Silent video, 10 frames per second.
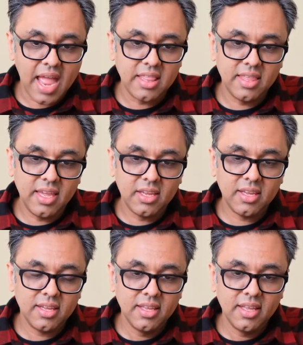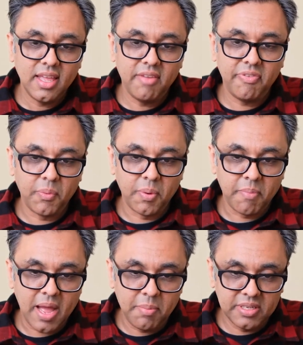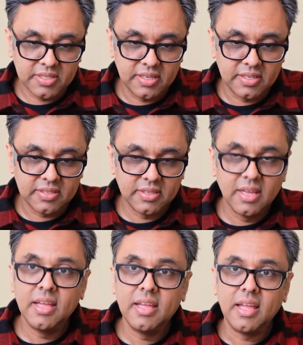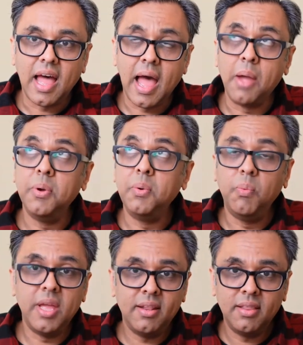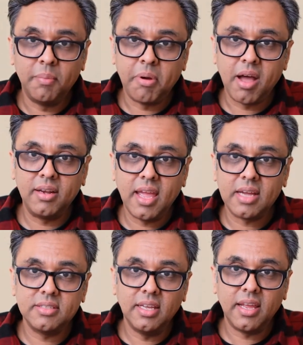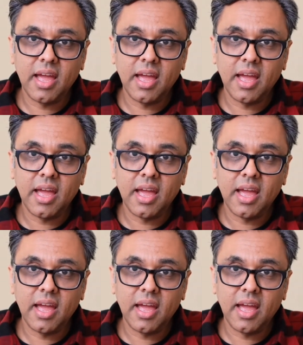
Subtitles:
I think if it were my business, I would win the podcasting